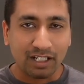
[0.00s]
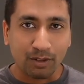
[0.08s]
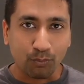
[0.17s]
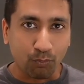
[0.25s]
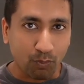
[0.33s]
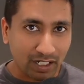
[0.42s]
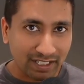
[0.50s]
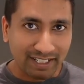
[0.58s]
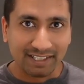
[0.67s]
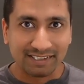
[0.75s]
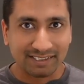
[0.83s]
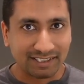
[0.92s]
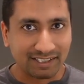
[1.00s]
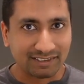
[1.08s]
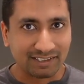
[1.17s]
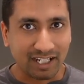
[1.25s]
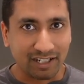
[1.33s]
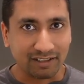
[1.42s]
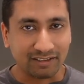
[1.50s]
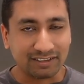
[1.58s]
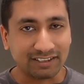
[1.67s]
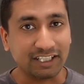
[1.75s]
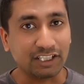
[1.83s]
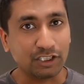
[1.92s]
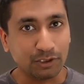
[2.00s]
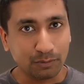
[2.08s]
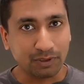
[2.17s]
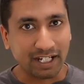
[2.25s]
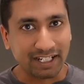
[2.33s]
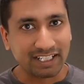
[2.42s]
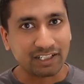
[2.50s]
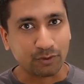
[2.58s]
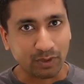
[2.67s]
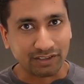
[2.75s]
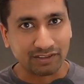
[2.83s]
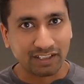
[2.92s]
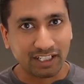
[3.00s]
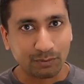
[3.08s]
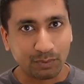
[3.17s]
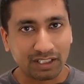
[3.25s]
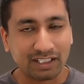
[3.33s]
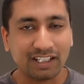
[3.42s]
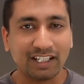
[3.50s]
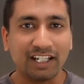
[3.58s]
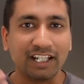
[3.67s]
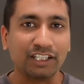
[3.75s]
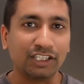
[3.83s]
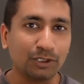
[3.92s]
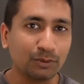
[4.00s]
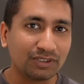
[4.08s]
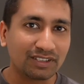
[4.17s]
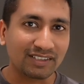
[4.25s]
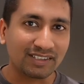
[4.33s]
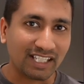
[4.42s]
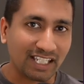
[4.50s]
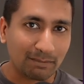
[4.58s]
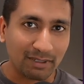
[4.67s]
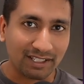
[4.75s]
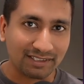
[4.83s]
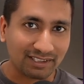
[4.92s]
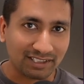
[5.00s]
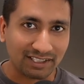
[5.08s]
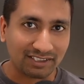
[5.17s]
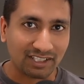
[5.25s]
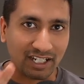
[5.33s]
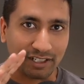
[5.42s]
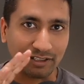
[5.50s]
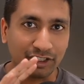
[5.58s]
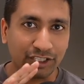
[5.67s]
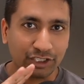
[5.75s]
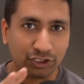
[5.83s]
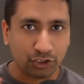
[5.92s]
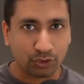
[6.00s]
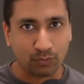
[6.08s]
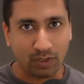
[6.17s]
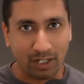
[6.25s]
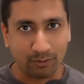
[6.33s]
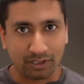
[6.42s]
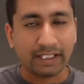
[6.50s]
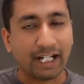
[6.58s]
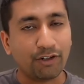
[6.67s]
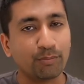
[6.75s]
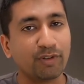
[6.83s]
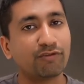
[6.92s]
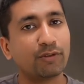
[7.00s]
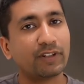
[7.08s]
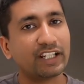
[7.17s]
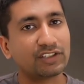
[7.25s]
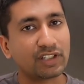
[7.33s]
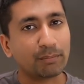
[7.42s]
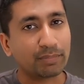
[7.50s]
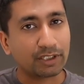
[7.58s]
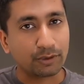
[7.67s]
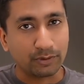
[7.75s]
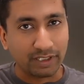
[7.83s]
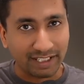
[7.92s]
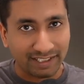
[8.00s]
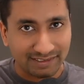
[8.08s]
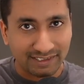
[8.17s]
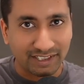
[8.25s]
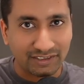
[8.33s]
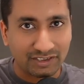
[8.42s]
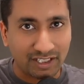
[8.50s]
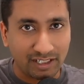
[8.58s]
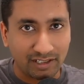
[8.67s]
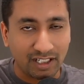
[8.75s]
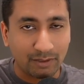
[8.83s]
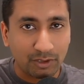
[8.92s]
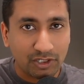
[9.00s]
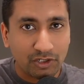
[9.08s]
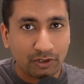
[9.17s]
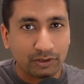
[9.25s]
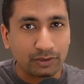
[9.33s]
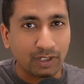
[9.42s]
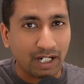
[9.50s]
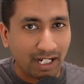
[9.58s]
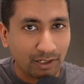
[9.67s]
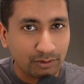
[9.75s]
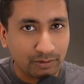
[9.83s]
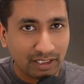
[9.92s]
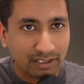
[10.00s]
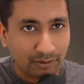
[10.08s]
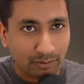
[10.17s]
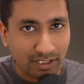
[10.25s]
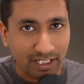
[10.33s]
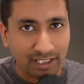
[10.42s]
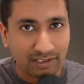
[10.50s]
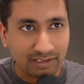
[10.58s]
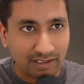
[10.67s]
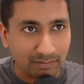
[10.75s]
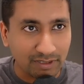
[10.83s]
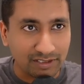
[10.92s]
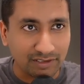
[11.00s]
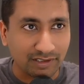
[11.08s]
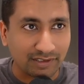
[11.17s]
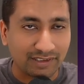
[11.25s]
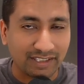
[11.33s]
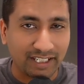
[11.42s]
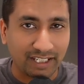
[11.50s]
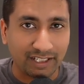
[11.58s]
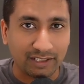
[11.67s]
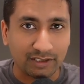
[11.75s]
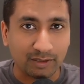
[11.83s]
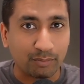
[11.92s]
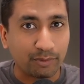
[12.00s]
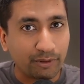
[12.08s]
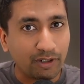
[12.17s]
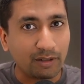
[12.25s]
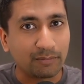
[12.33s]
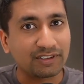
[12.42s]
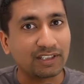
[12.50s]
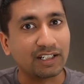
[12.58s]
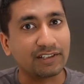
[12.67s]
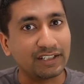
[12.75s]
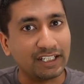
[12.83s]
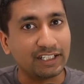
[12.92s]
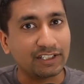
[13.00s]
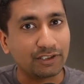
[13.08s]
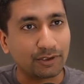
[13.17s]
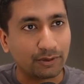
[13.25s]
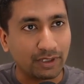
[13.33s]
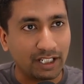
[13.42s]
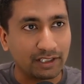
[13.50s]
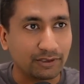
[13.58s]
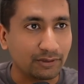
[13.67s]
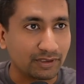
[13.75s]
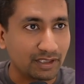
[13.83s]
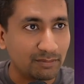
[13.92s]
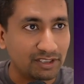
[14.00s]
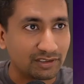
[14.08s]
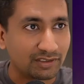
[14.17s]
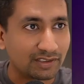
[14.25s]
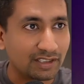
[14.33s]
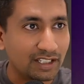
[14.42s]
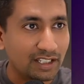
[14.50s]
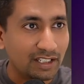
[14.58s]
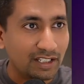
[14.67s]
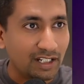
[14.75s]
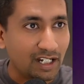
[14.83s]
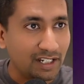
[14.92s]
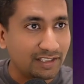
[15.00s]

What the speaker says: one aesthetic style that you like and resonate with, and use the same aesthetic style throughout. Now, before I jump into the aesthetic style, I want to show you how you can create images and the prompts that are needed to create those images. I